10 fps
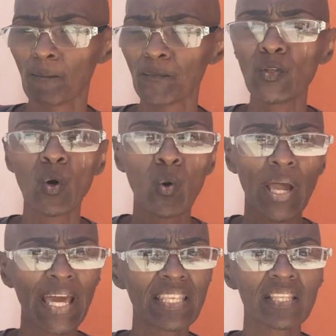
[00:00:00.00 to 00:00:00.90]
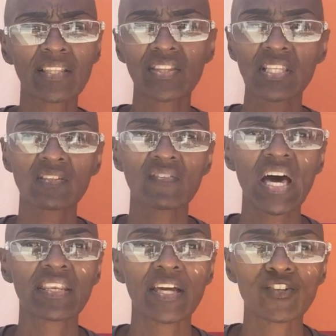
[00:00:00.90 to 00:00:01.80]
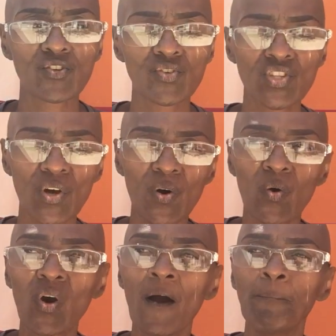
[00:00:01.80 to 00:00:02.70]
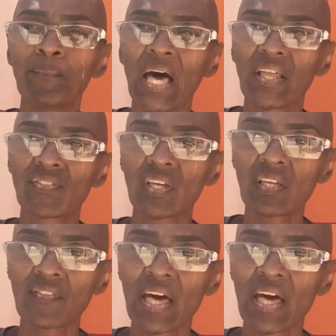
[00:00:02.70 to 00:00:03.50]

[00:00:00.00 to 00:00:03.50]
you know, and things of that nature. So I think